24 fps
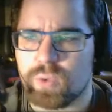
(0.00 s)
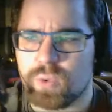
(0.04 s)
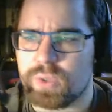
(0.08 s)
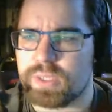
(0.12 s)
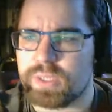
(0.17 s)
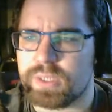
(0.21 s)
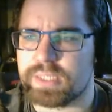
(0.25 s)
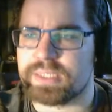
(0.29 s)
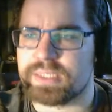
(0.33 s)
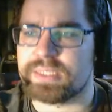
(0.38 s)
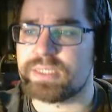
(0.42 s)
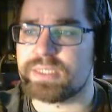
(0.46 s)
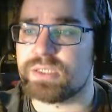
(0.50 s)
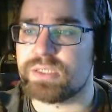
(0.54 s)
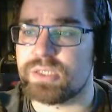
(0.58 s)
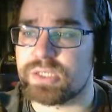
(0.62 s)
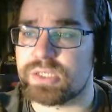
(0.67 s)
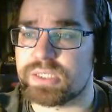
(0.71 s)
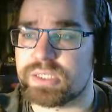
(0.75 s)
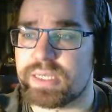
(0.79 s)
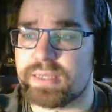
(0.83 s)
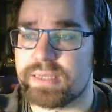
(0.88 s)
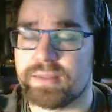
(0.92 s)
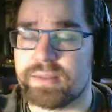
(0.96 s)
It's just
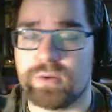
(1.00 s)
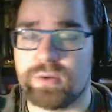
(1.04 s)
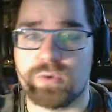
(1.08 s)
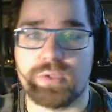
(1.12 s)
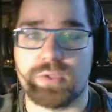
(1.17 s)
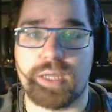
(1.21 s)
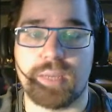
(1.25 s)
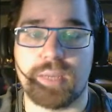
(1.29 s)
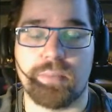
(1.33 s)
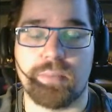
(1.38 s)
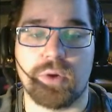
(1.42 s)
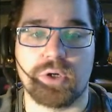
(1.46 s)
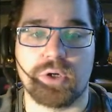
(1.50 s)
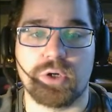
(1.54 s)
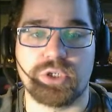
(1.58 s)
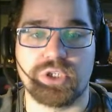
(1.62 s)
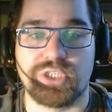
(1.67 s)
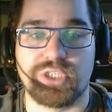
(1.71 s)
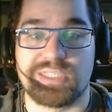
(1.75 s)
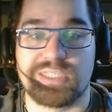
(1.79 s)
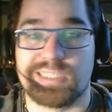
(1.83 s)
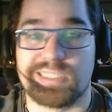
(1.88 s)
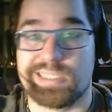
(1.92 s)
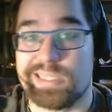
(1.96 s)
like the old Nightmarsh,
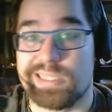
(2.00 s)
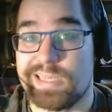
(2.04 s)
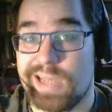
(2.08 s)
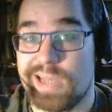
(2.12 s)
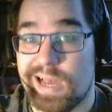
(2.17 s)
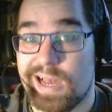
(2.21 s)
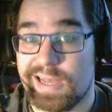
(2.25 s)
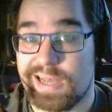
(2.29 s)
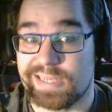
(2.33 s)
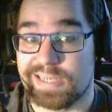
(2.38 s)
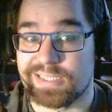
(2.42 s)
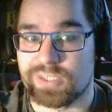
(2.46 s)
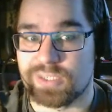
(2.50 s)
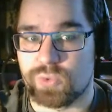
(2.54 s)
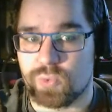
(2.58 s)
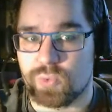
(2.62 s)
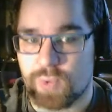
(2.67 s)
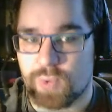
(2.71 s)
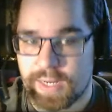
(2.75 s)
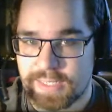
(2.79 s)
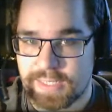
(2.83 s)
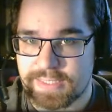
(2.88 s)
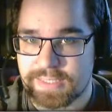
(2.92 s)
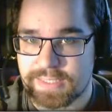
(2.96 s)
just not as
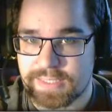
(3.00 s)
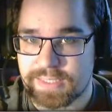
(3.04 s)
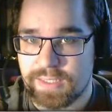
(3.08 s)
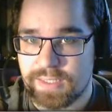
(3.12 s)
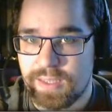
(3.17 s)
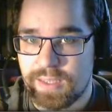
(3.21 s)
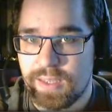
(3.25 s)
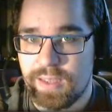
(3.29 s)
great.